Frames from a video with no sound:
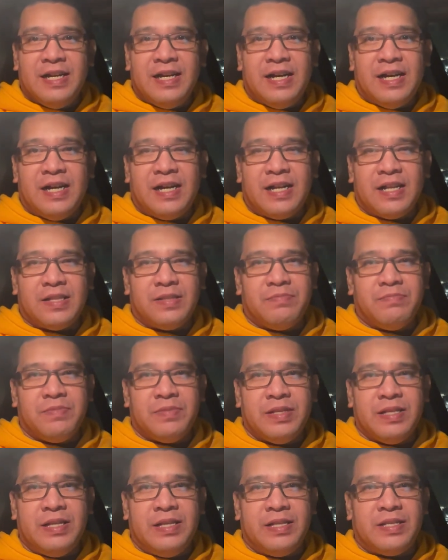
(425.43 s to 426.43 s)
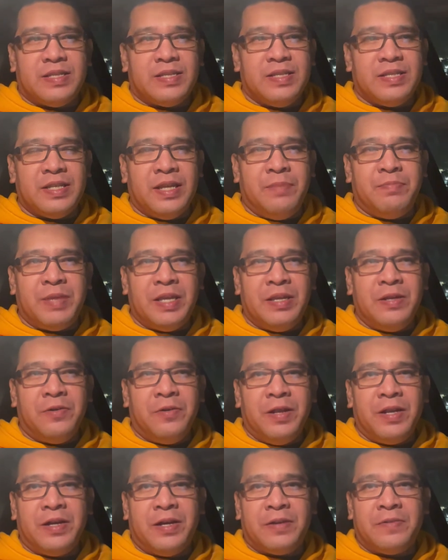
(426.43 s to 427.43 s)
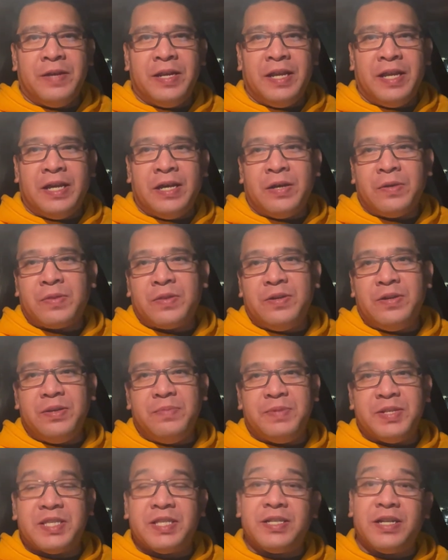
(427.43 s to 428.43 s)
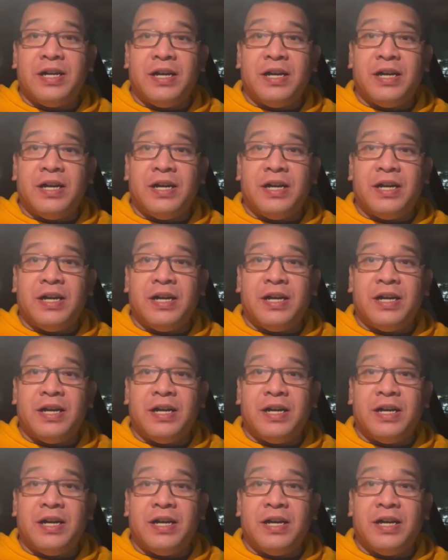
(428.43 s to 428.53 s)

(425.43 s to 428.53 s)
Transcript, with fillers: Uh, it's the same thing going on right now 30%